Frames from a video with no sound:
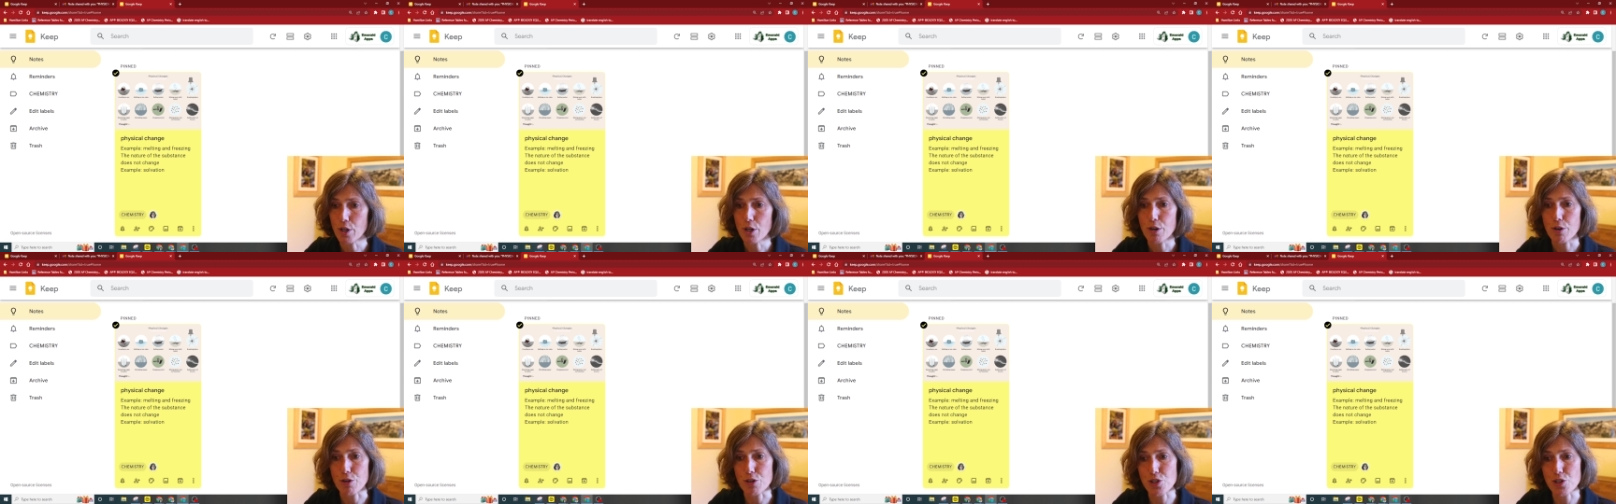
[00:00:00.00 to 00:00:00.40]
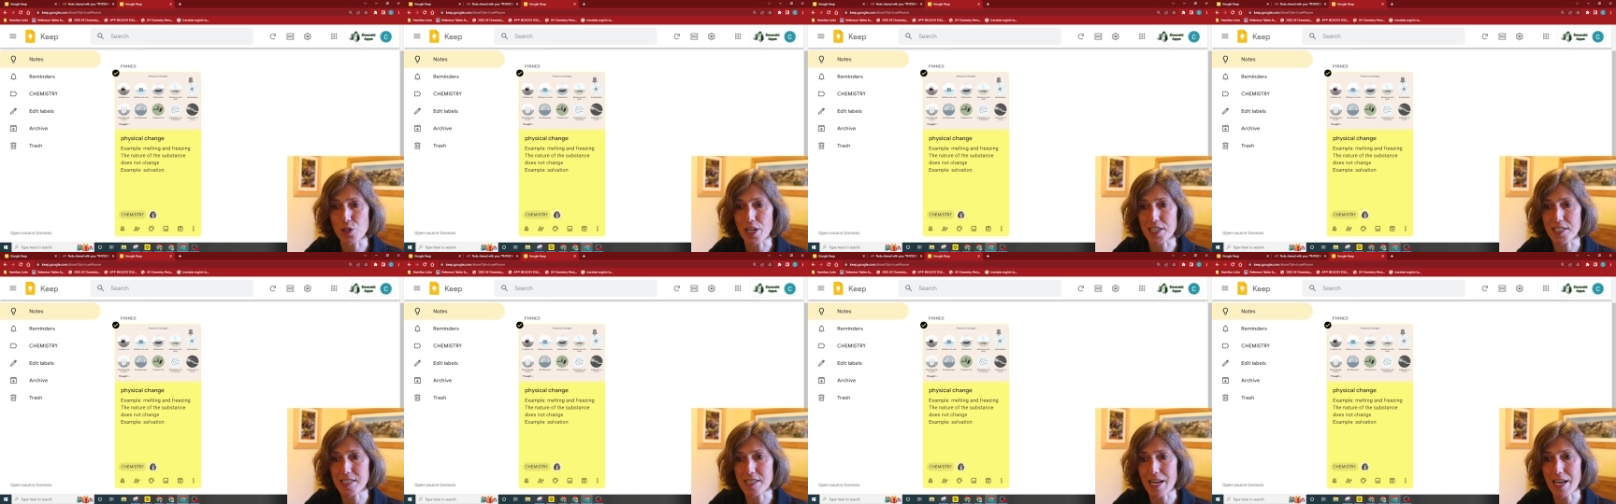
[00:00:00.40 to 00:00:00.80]
or should I
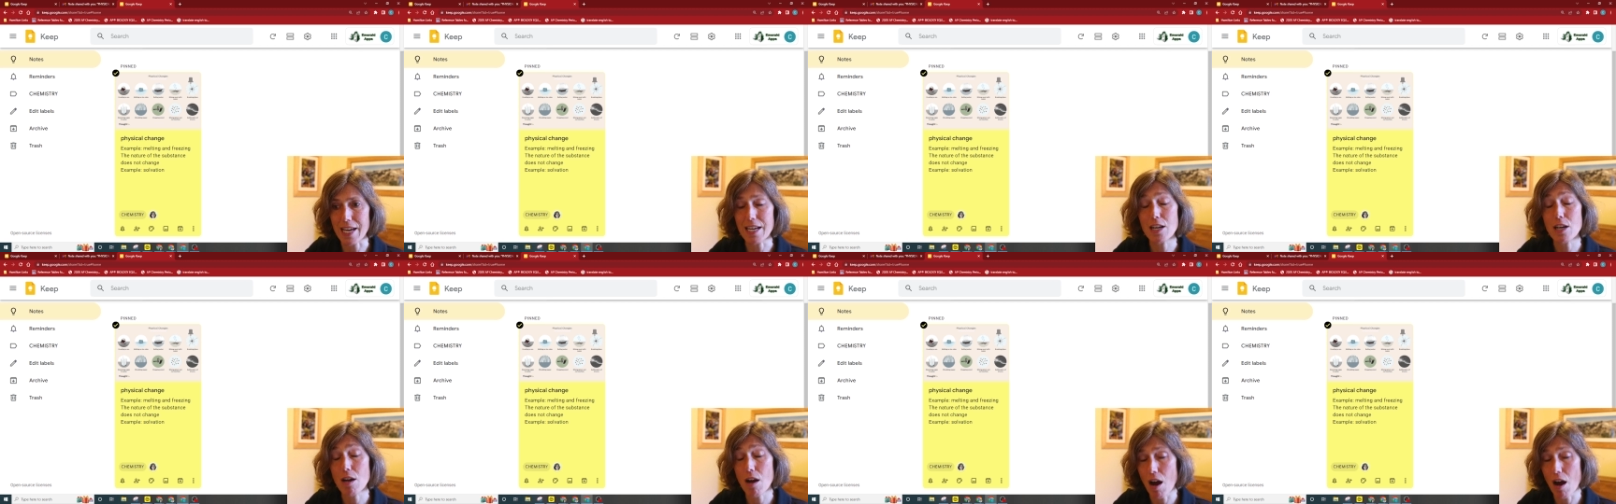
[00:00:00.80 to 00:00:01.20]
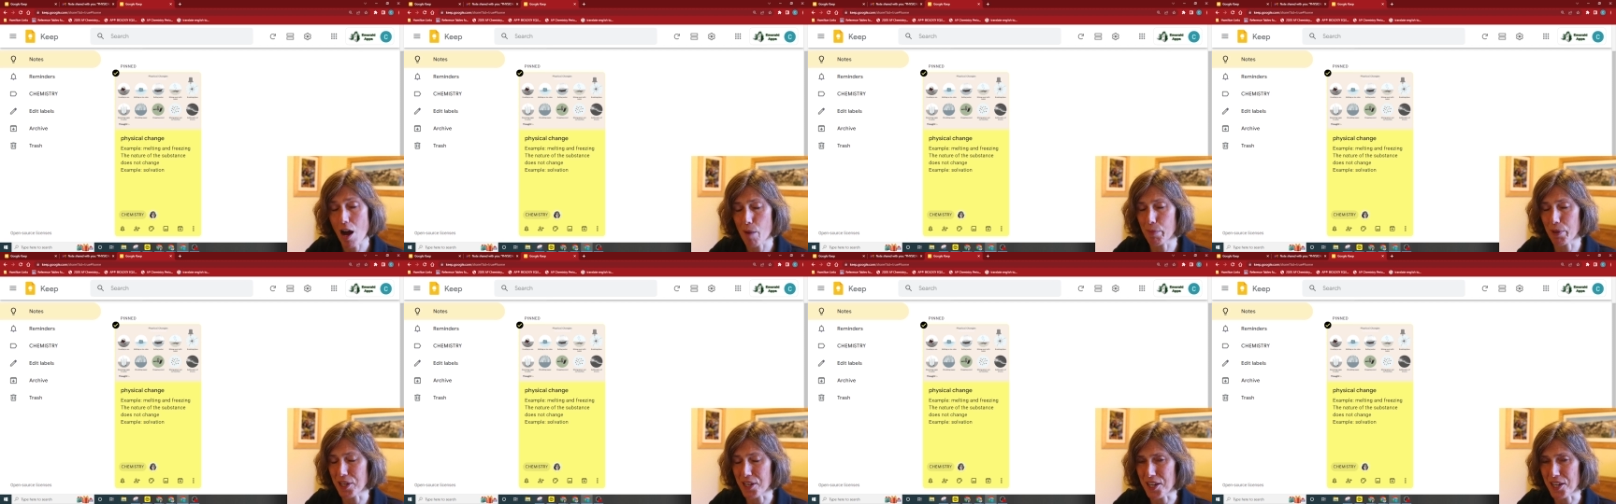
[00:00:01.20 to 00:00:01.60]
say,
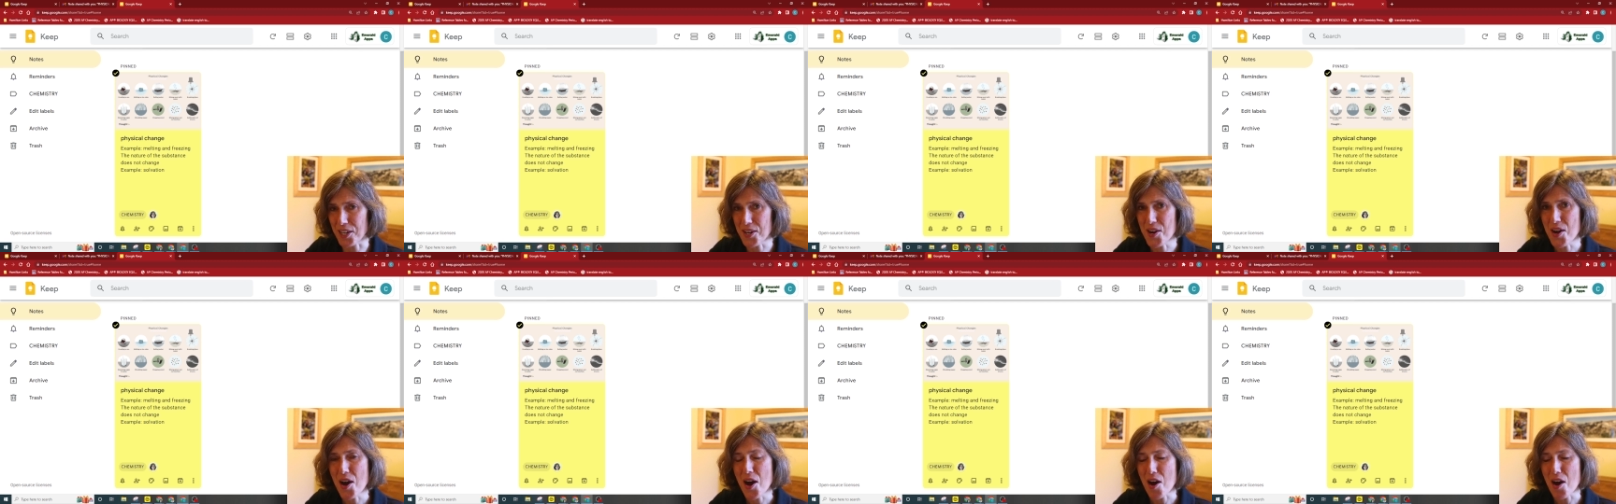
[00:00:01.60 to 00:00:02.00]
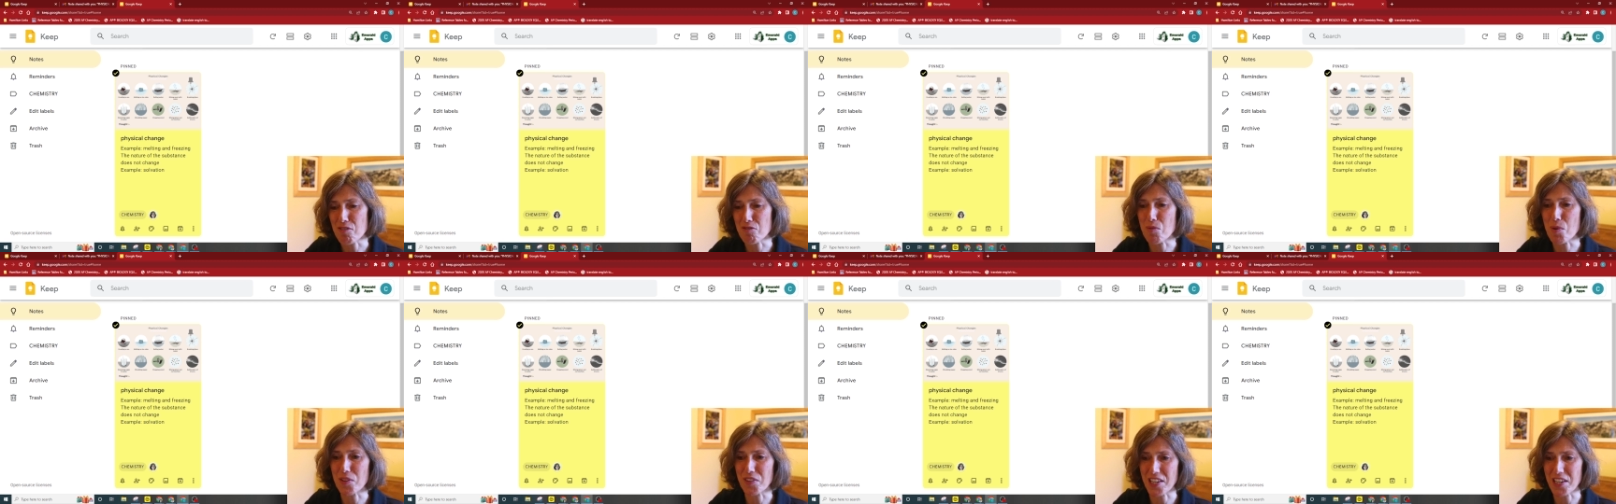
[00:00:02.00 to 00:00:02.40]
copying of
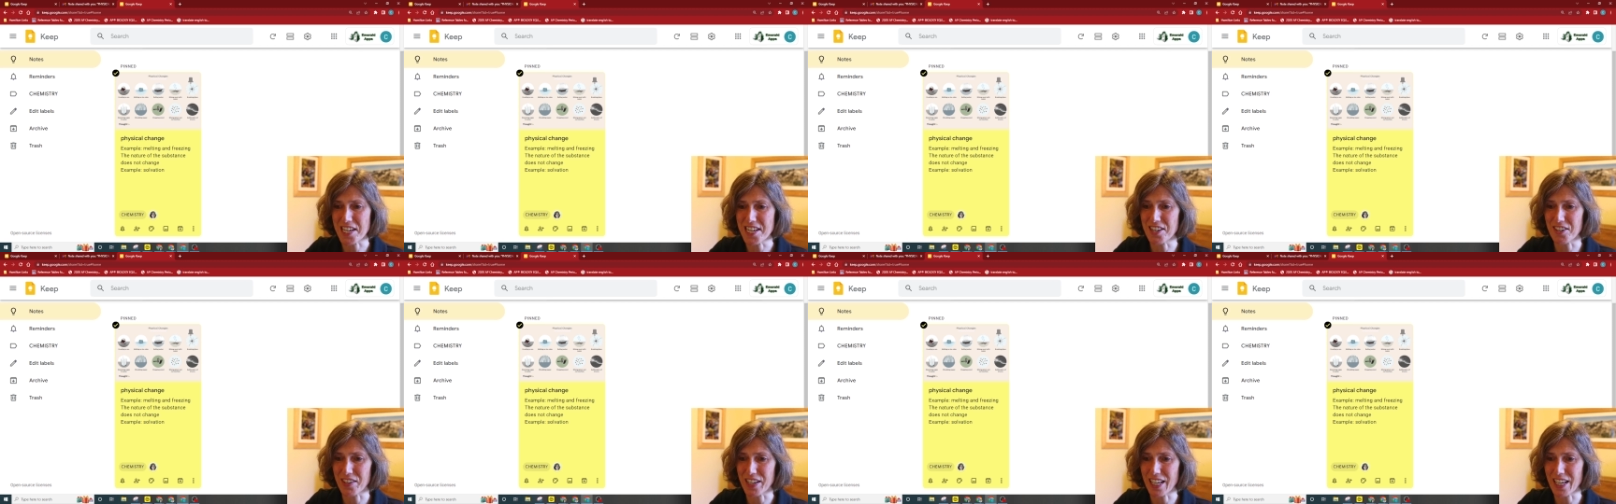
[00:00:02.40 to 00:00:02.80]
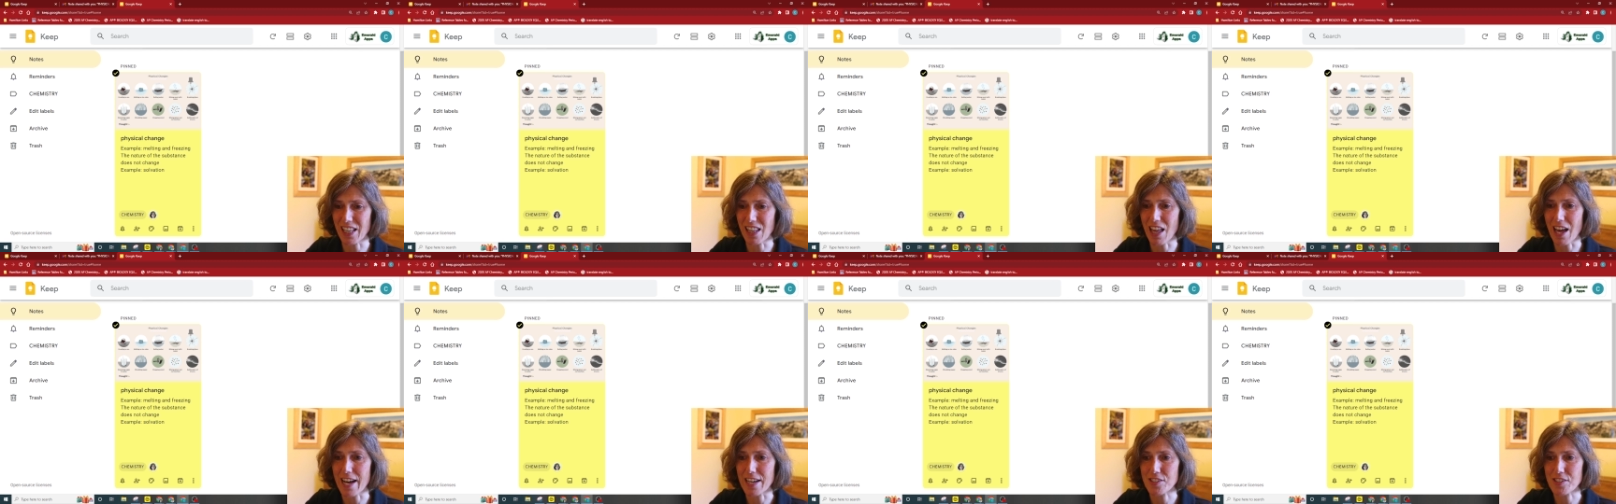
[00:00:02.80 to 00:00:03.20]
what they hear in
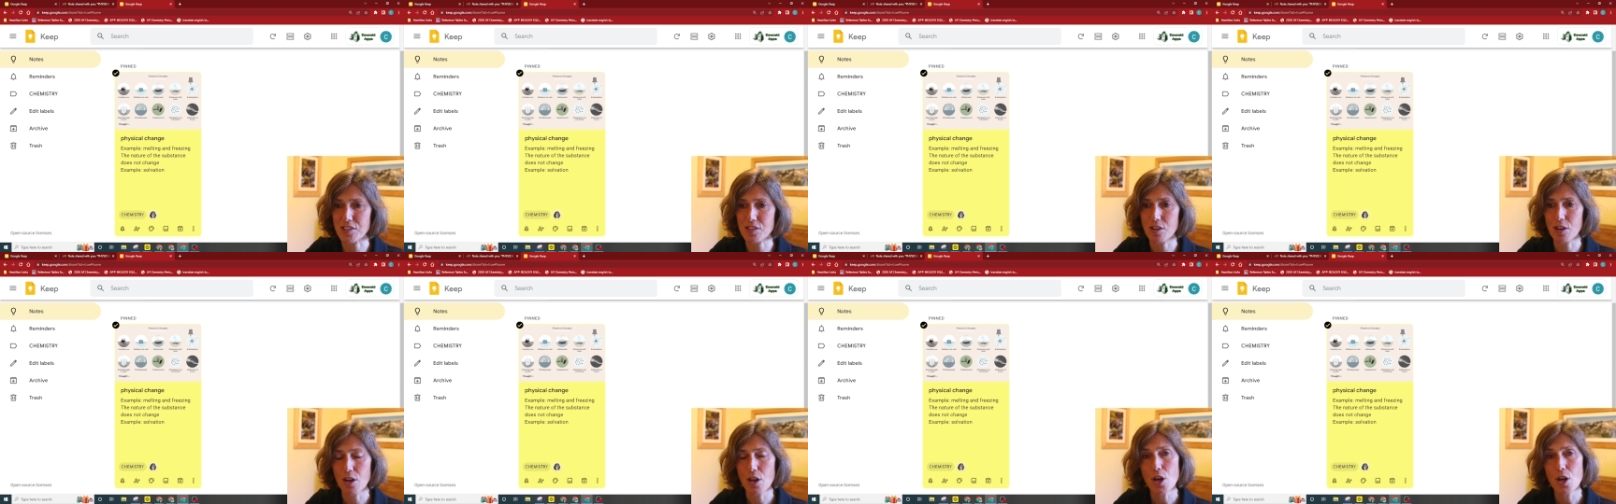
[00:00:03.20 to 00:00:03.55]
class.